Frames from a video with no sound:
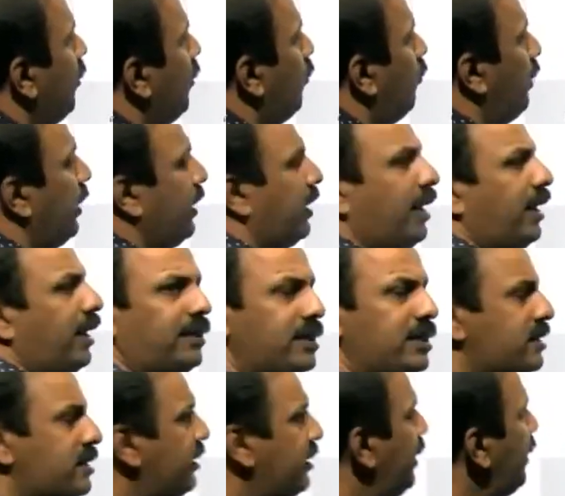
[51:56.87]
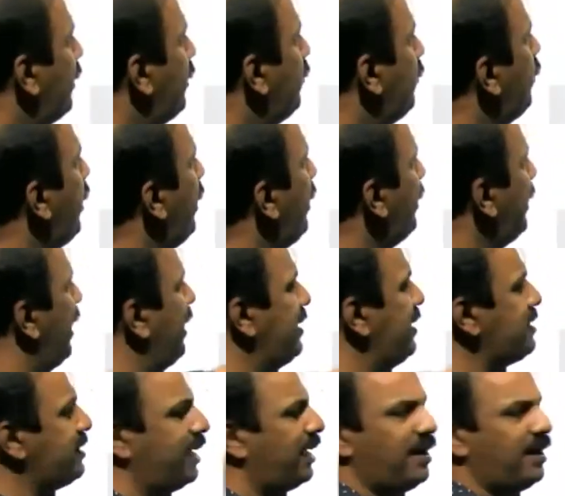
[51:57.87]
wire like this. A wire
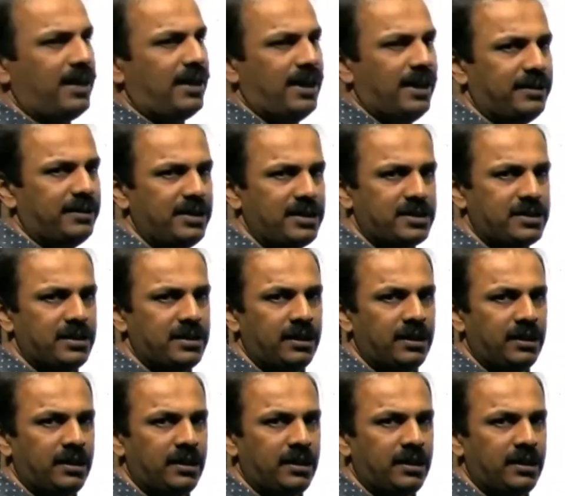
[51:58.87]
carries current like this.